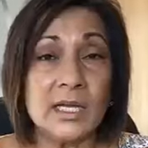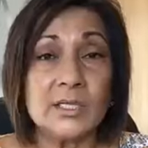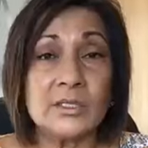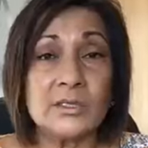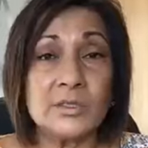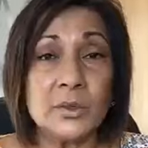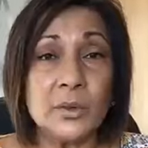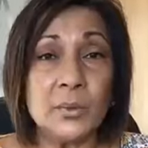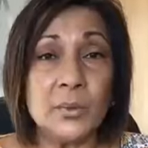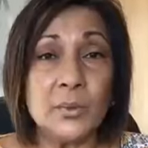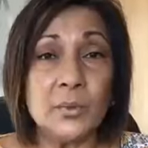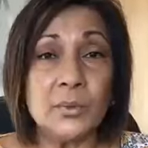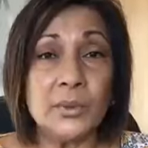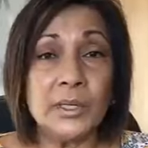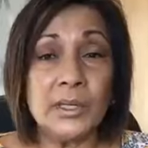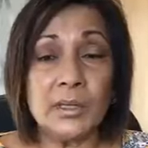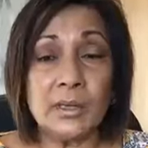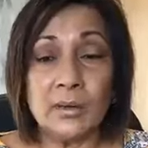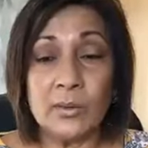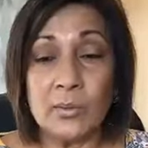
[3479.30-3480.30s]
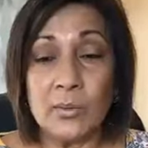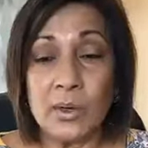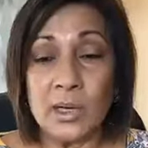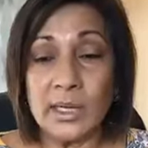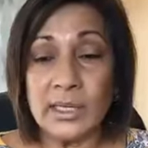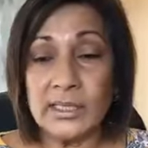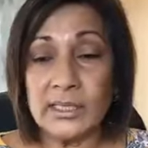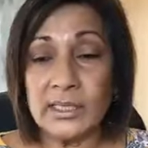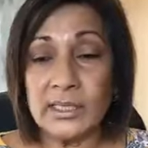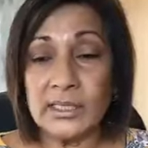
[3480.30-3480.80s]
So we are
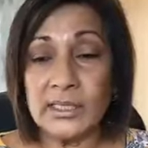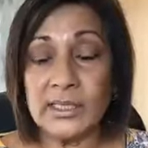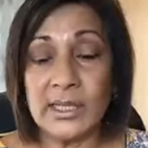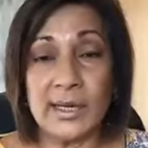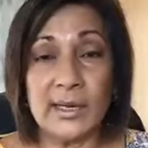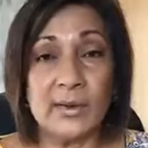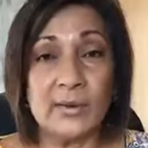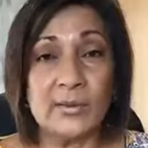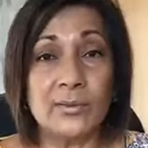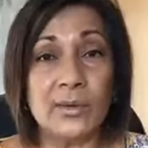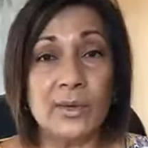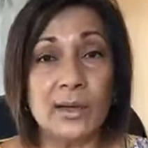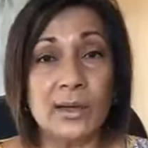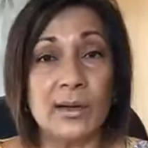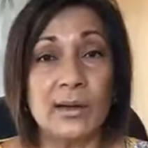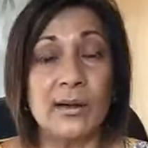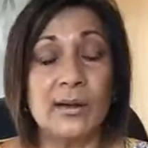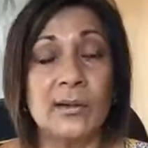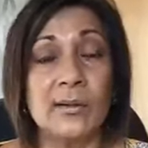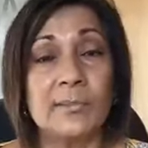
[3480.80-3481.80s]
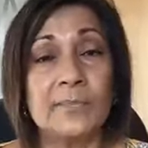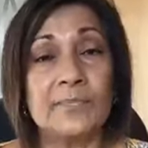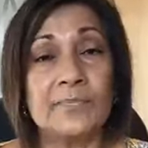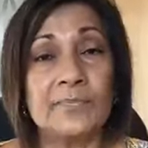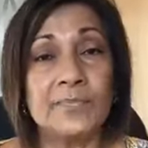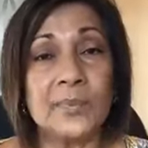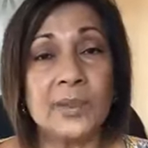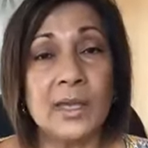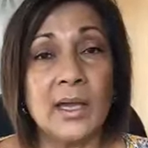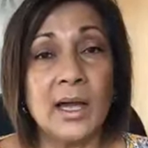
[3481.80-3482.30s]
winding down.
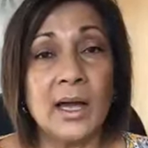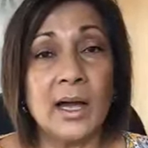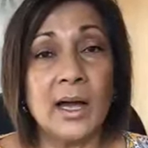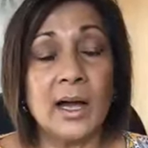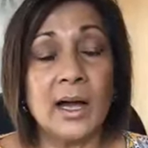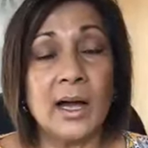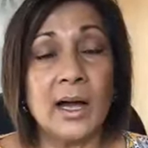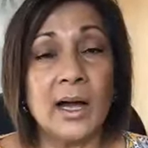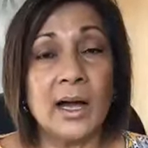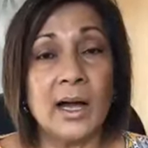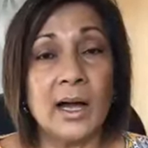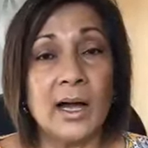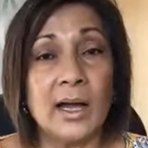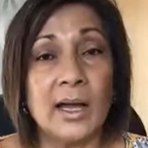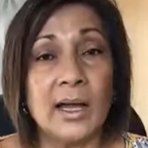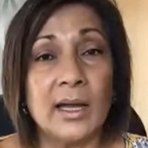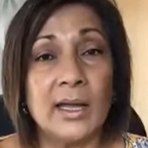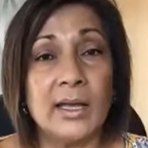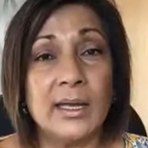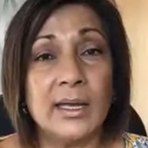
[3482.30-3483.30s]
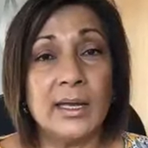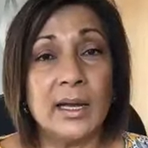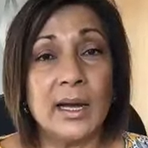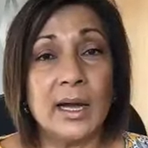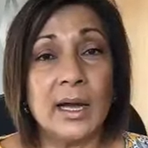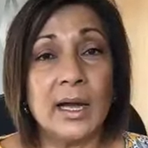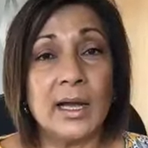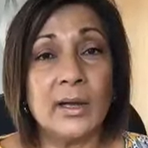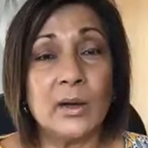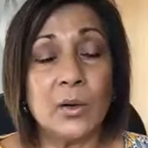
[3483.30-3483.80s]

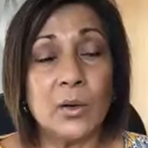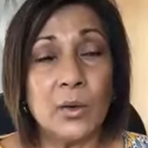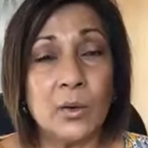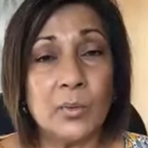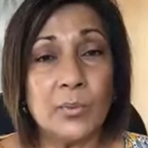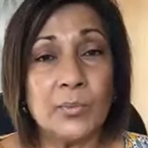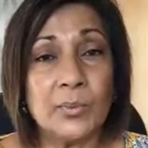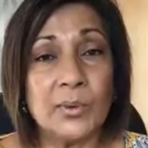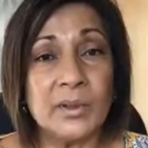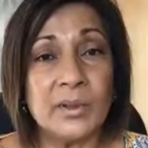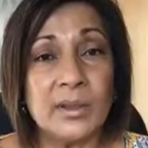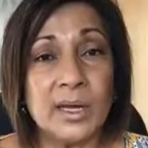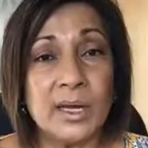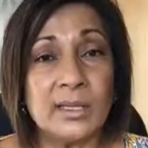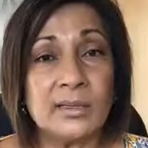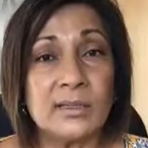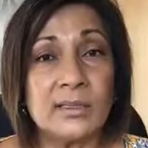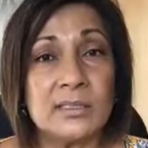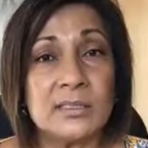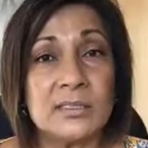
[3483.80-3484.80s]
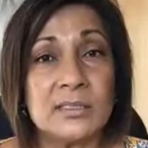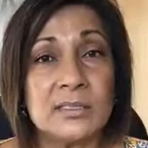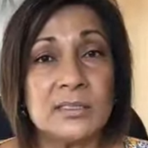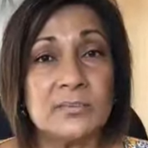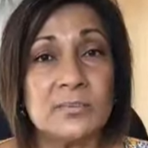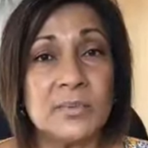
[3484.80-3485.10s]
I hope that this has